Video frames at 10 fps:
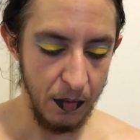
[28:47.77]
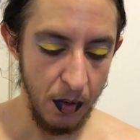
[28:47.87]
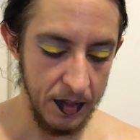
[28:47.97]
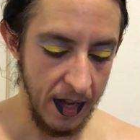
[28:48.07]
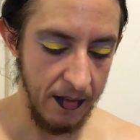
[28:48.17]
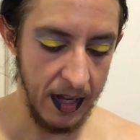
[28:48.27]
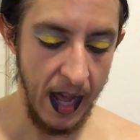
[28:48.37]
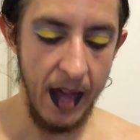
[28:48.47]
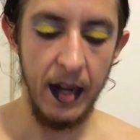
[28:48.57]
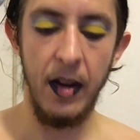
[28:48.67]
Of course, I have
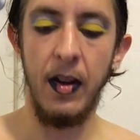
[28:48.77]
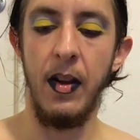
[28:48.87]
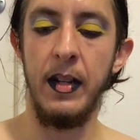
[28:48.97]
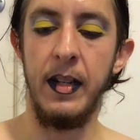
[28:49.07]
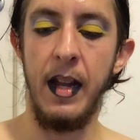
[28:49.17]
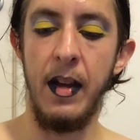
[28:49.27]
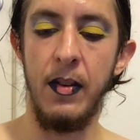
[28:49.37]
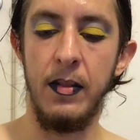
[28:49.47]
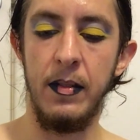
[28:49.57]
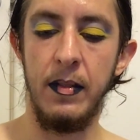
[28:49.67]
cat hair on it
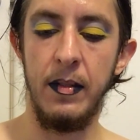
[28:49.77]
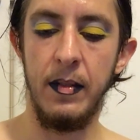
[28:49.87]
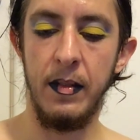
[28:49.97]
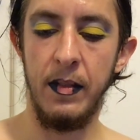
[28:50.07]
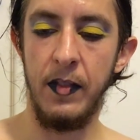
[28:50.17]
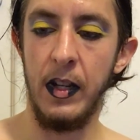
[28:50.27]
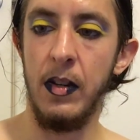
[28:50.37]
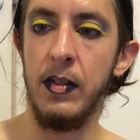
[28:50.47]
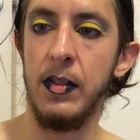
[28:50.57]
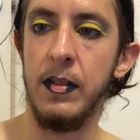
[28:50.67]
now.
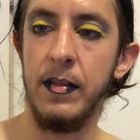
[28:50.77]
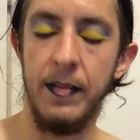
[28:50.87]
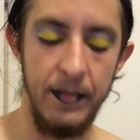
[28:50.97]
Figures.